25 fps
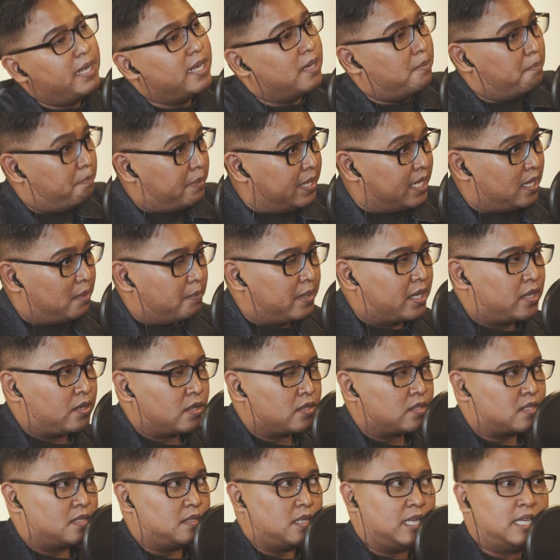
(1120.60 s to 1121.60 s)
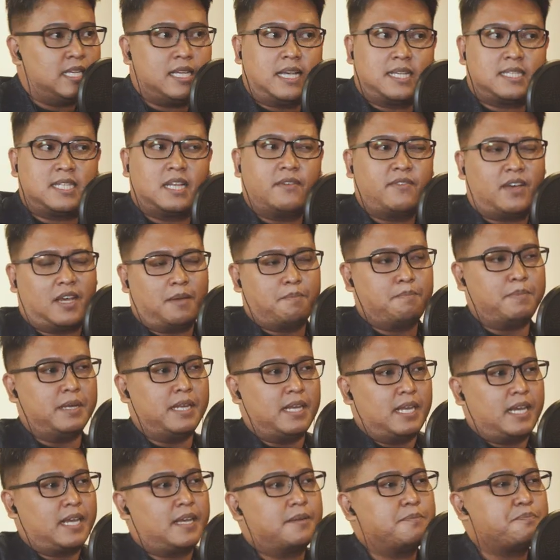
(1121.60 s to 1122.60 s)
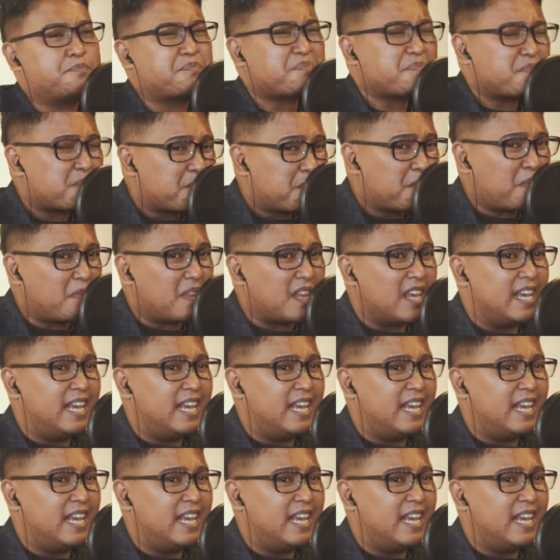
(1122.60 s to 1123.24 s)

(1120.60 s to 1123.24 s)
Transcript: me a bit because it has never happened like. Mm.